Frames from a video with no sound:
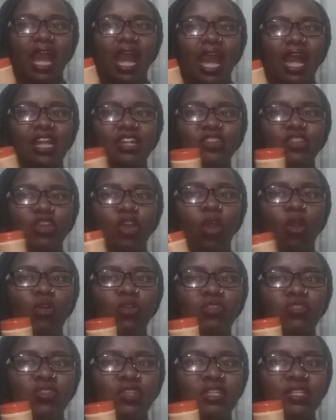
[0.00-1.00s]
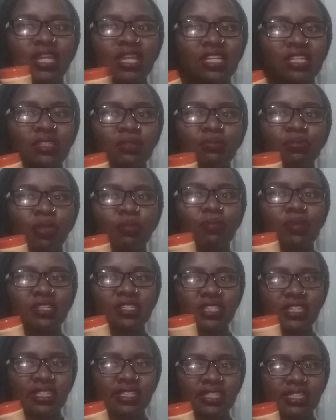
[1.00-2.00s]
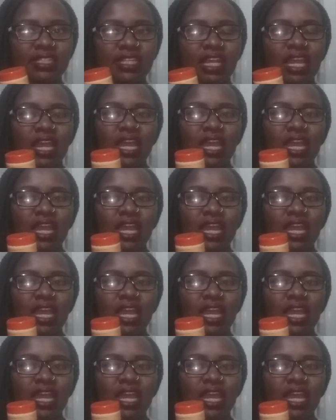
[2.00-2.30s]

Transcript: antioxidant properties.